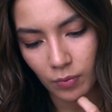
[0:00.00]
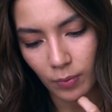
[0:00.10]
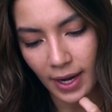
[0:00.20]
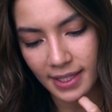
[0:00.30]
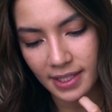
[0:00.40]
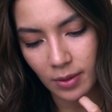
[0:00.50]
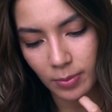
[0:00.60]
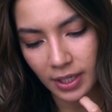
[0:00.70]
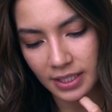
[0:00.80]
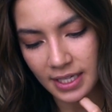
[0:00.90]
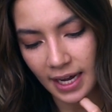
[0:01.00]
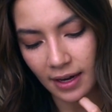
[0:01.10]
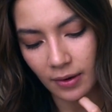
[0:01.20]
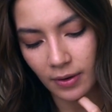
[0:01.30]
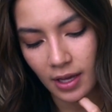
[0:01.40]
whites I'll bring
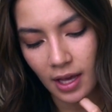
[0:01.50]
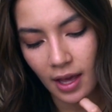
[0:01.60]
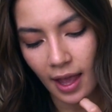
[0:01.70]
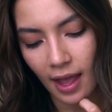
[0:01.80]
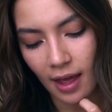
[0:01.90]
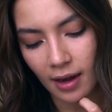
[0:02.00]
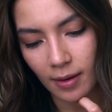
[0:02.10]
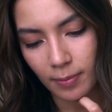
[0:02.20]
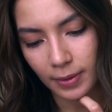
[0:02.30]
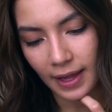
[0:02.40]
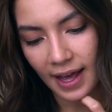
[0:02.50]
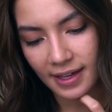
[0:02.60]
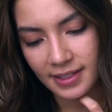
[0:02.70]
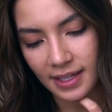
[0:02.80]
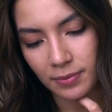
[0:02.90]
down, and
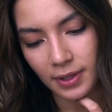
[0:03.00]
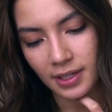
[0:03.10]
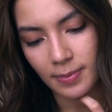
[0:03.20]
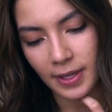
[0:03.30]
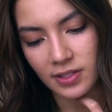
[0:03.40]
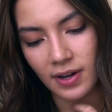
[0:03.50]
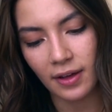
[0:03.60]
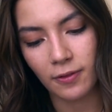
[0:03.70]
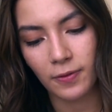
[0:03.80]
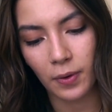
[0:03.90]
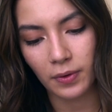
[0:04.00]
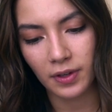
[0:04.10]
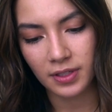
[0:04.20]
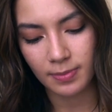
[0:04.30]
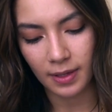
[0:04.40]
blacks, it really depends on how the photo
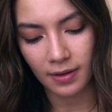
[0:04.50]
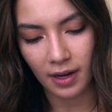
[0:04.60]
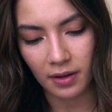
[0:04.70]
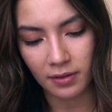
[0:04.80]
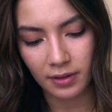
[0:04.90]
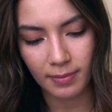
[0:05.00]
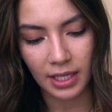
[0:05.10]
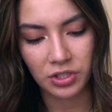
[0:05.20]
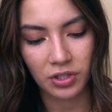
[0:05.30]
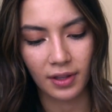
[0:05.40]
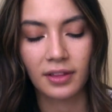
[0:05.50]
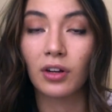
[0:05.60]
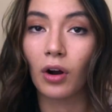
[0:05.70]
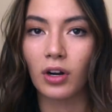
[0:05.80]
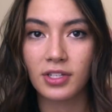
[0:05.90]
looks, but I'll make sure that
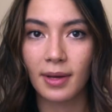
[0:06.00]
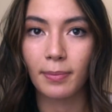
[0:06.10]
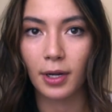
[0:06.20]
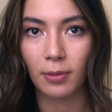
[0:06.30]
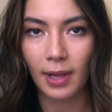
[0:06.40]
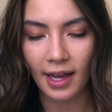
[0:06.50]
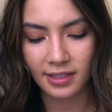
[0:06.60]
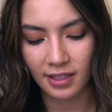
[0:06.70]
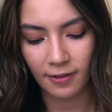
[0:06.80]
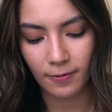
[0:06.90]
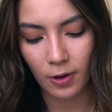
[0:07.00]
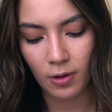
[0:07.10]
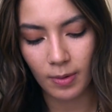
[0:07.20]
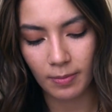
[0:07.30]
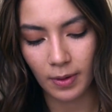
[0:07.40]
there are some pure blacks in the photo,
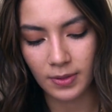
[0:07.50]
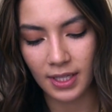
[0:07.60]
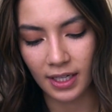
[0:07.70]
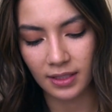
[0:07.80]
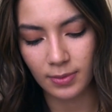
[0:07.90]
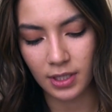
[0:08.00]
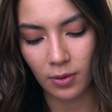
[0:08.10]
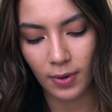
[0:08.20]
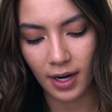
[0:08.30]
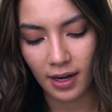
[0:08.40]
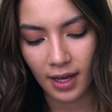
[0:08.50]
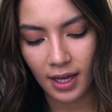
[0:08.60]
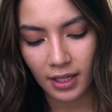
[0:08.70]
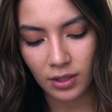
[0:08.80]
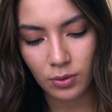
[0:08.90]
but most things we don't want.
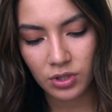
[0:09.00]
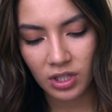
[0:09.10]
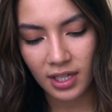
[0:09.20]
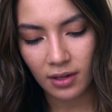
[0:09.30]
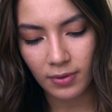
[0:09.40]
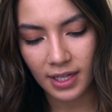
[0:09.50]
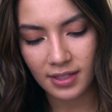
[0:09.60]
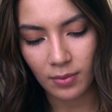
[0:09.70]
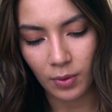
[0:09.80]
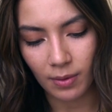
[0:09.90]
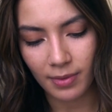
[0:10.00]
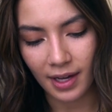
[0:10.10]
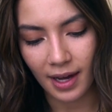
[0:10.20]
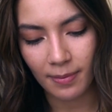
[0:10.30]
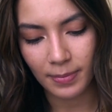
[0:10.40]
Usually I'll raise the warmth
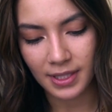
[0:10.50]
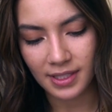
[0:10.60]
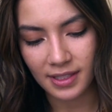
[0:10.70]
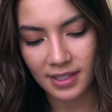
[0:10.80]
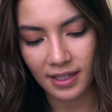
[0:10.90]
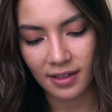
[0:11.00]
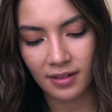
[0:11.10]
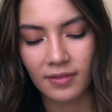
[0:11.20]
up, but since the